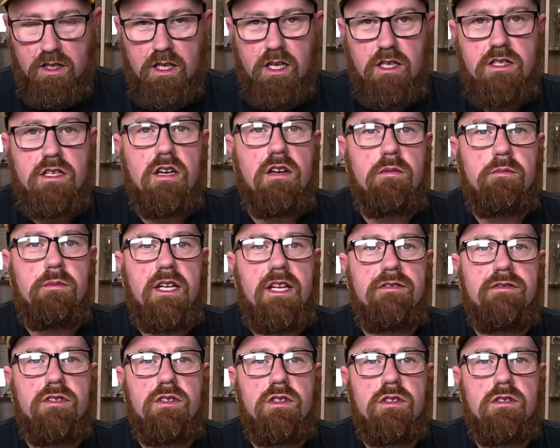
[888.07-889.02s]
top
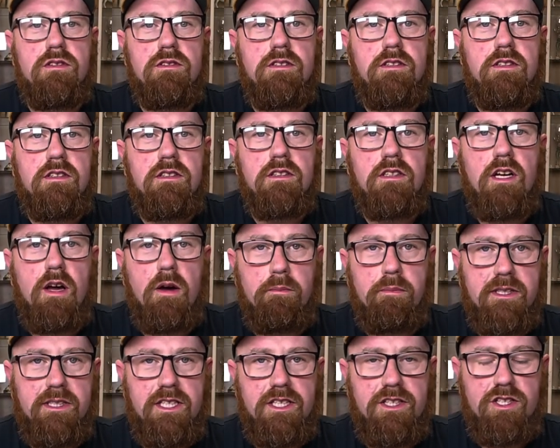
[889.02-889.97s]
level
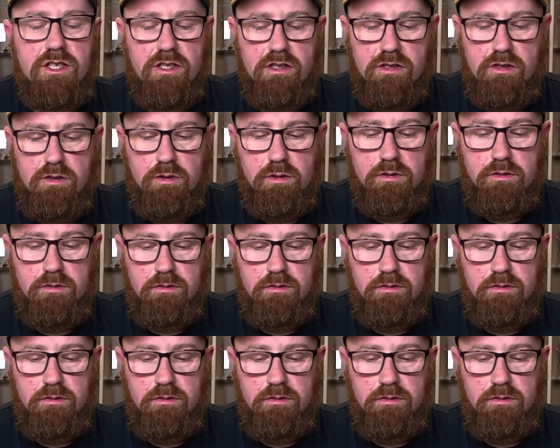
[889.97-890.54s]
competition gun.